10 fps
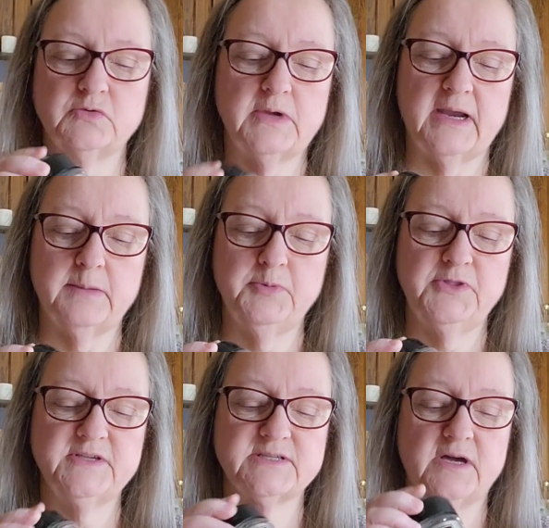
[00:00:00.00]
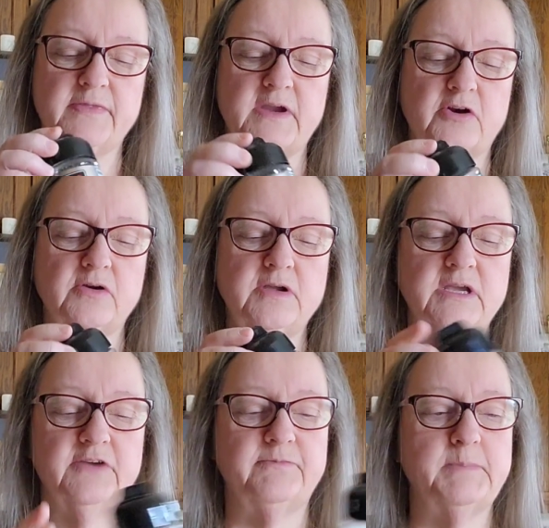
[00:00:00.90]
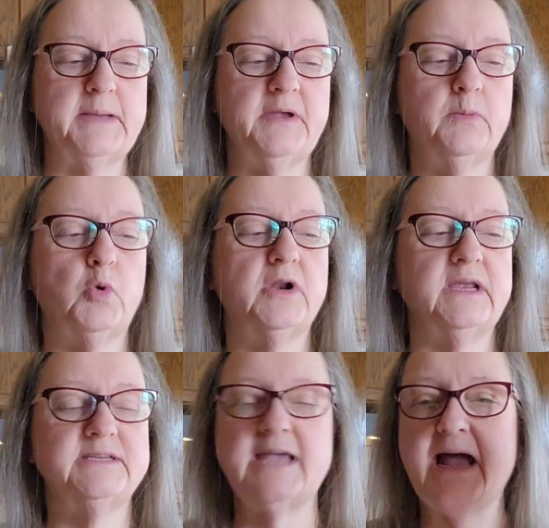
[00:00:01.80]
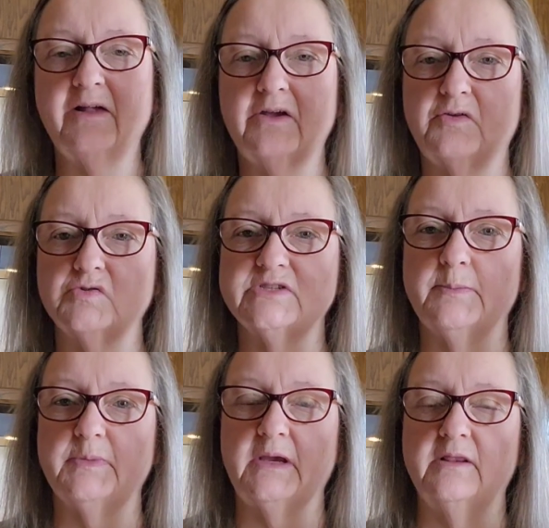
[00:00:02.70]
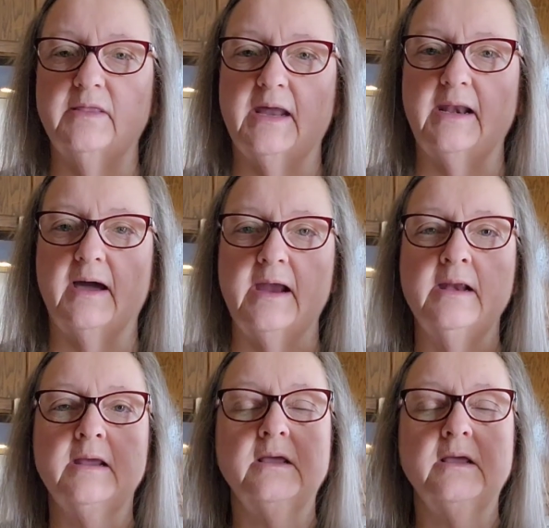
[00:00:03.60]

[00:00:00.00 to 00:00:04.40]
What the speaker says: I can put this on there if maybe I'm wanting Italian or something that night.